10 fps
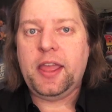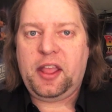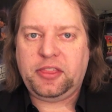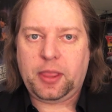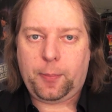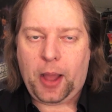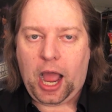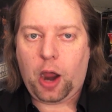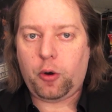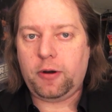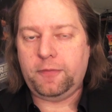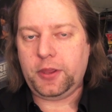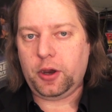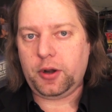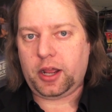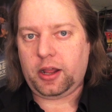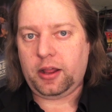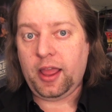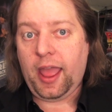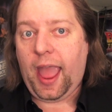in the power of
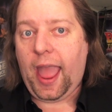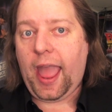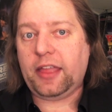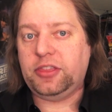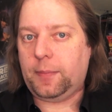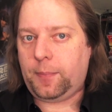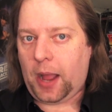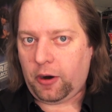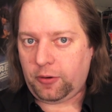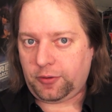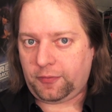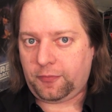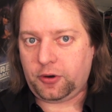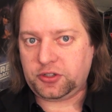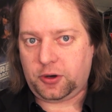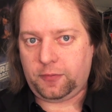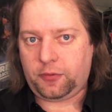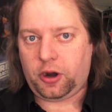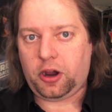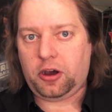Yoda and the power of the Force
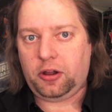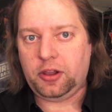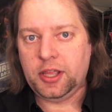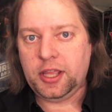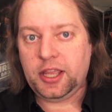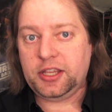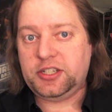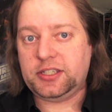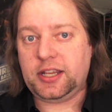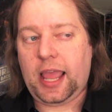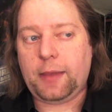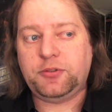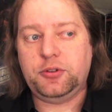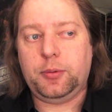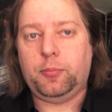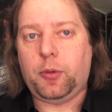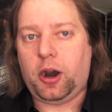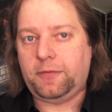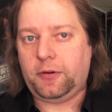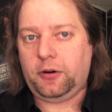overall. It's just an absolute
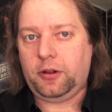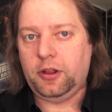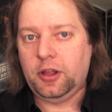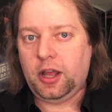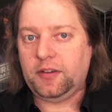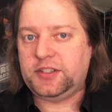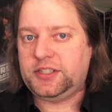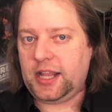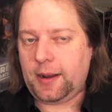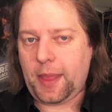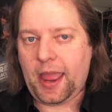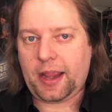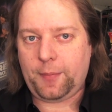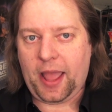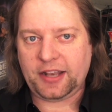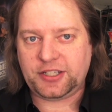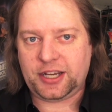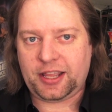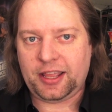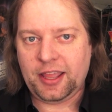marvel of cinematic
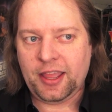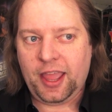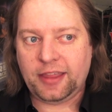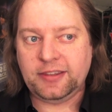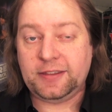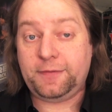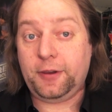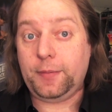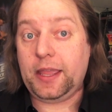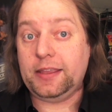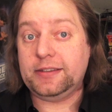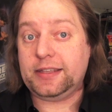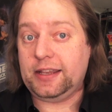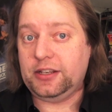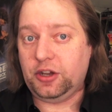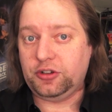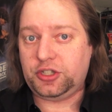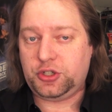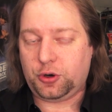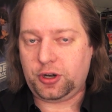magic. And this film is in no
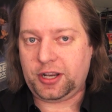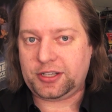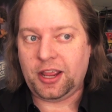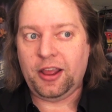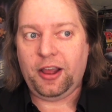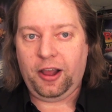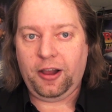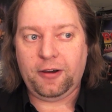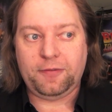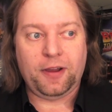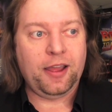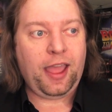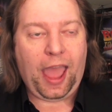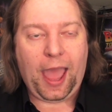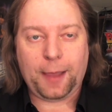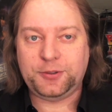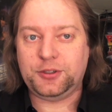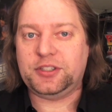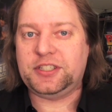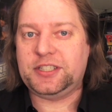shortage of
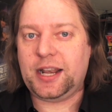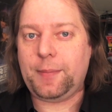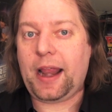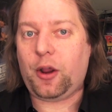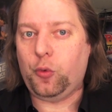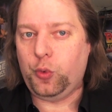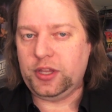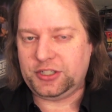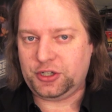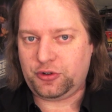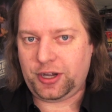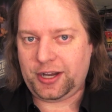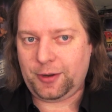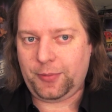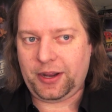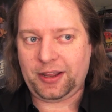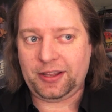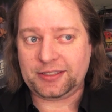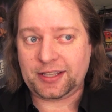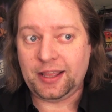absolute cinematic wizardry here,
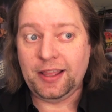because